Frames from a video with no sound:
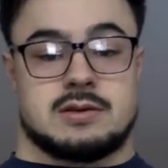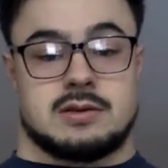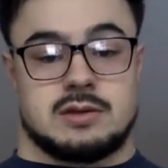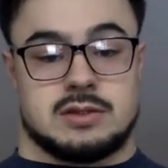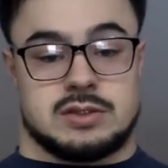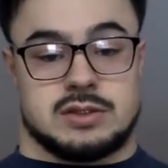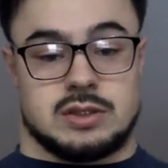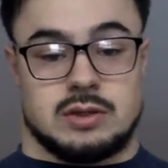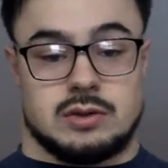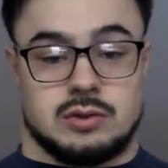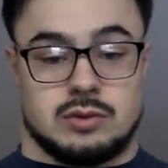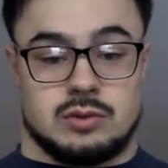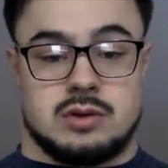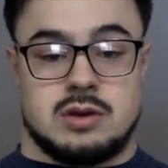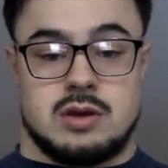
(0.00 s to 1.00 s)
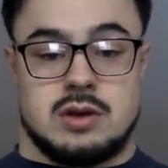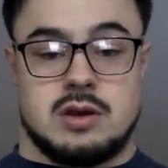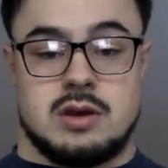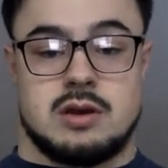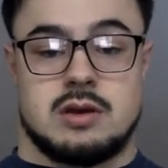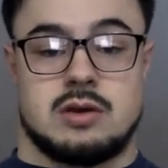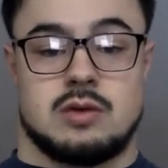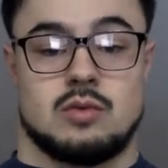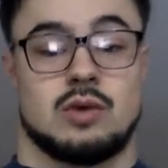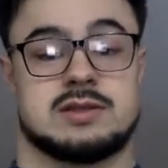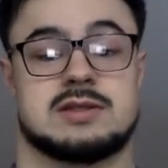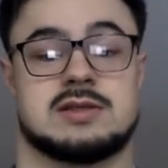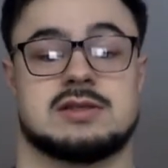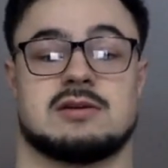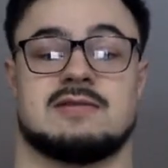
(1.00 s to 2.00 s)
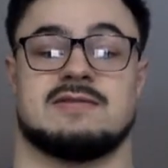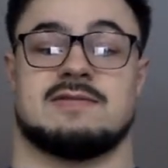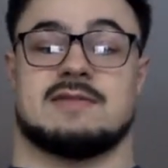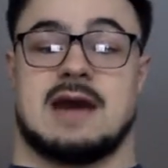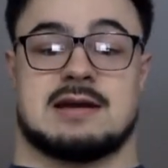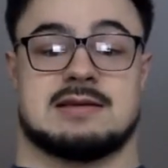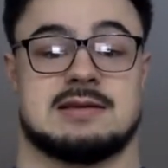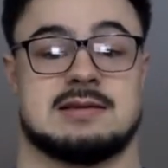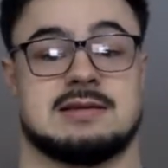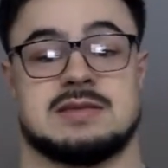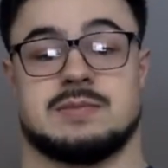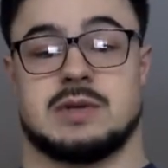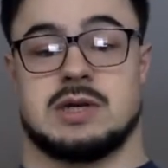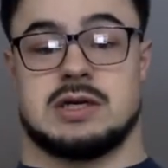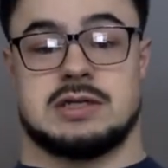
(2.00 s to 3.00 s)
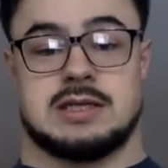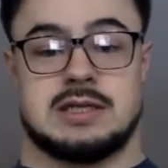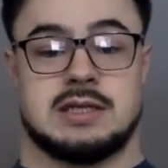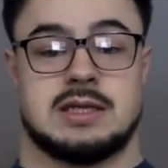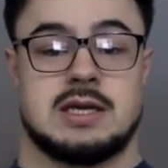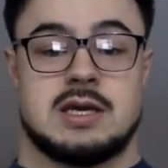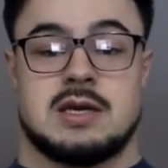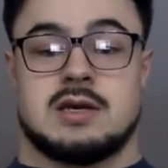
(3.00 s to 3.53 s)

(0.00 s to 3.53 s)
So once a surfactant is bonded